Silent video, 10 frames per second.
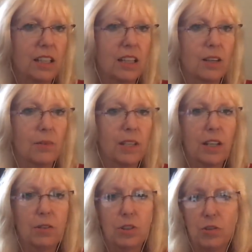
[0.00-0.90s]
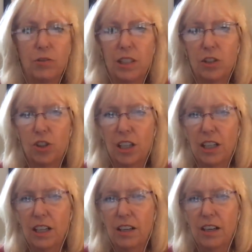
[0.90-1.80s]
There we go, screen
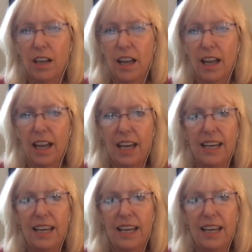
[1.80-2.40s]
share. And